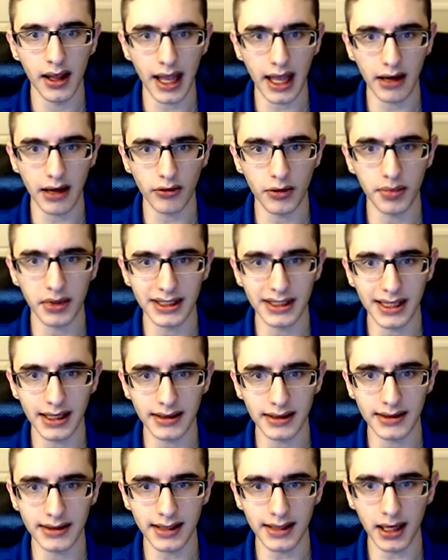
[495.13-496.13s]
and will
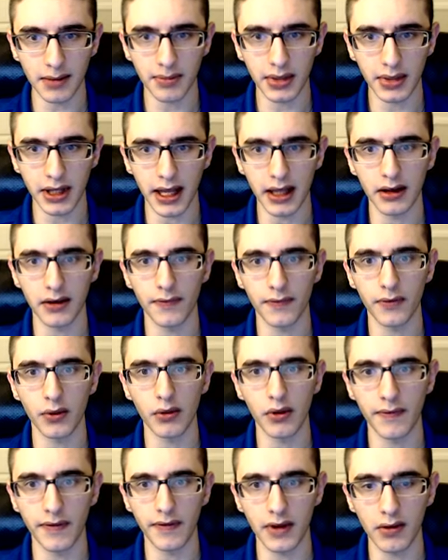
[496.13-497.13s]
present a site plan for
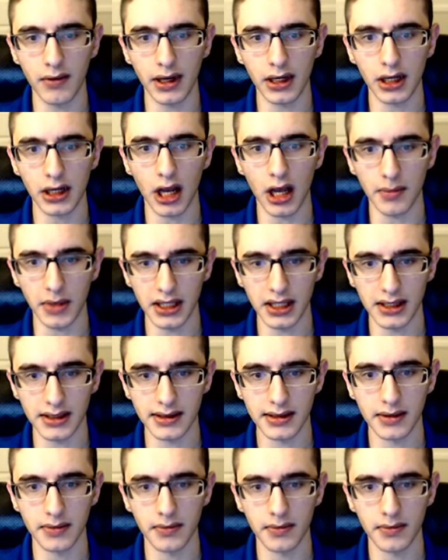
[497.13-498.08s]
review and comments.